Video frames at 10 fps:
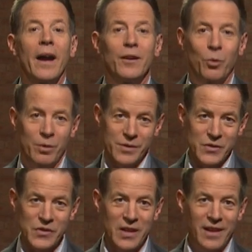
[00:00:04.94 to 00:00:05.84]

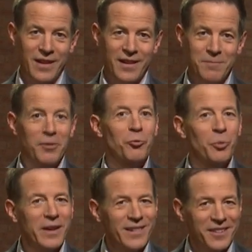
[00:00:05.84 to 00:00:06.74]
horses, but
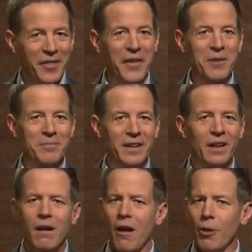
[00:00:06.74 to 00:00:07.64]
read to them in a
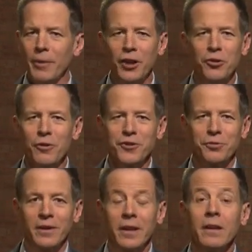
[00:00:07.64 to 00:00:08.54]
calming,
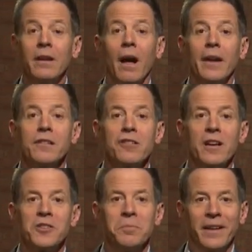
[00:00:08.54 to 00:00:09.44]
nurturing, and non
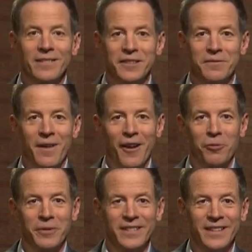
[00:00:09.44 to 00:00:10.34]
judgmental
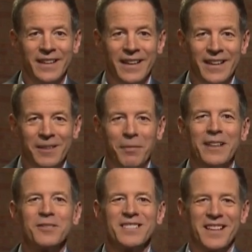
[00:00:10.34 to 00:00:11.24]
environment.
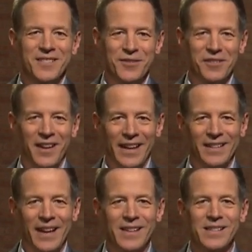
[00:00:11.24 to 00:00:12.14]
Michael Schlesinger
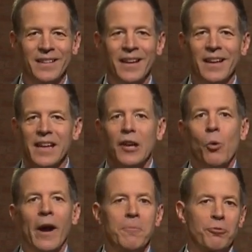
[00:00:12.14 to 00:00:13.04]
highlights an
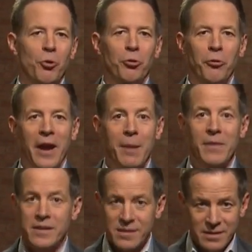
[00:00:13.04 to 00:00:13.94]
equine program
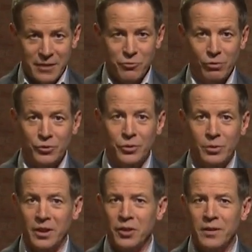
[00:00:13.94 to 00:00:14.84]
that's central to
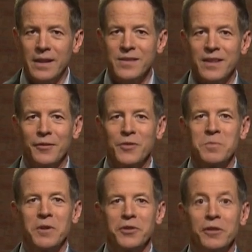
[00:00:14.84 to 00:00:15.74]
a unique center's
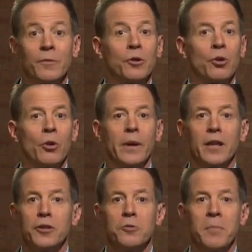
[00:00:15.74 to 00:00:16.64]
mission of growing
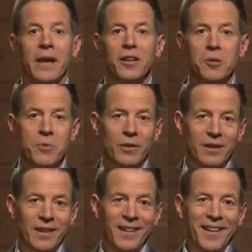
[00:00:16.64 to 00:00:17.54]
a humane
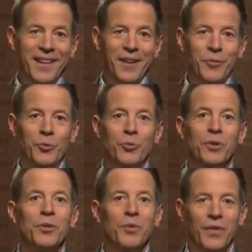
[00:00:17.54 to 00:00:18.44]
community through
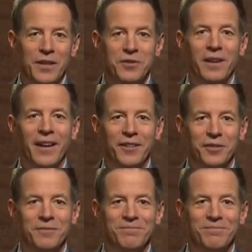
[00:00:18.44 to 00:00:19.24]
youth education